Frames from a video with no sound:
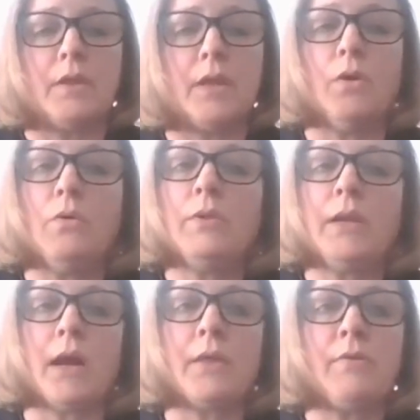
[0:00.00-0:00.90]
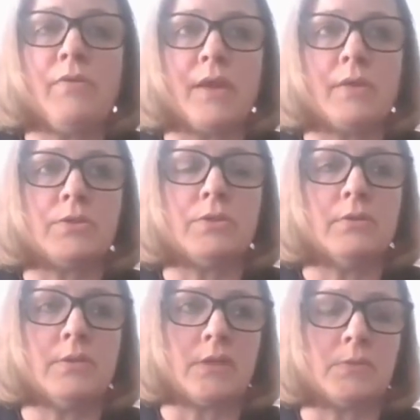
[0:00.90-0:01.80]
The only other thing the
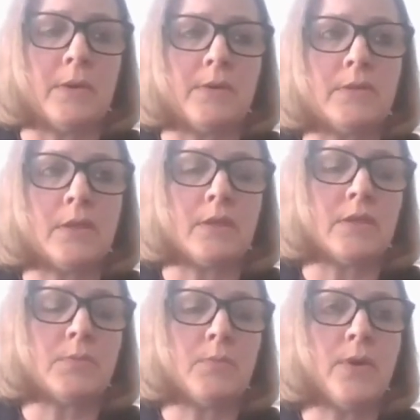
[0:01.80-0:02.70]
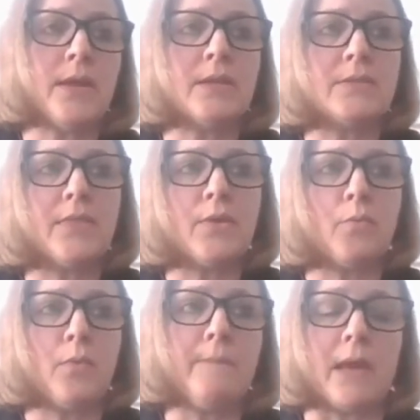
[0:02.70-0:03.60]
student is experiencing at this point is that their
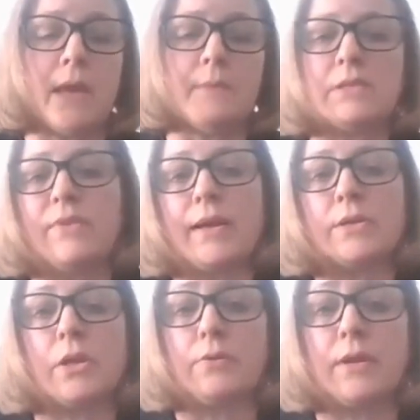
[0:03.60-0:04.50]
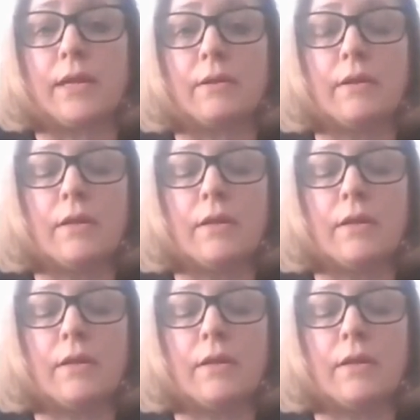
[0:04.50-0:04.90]
webcam is flashing green.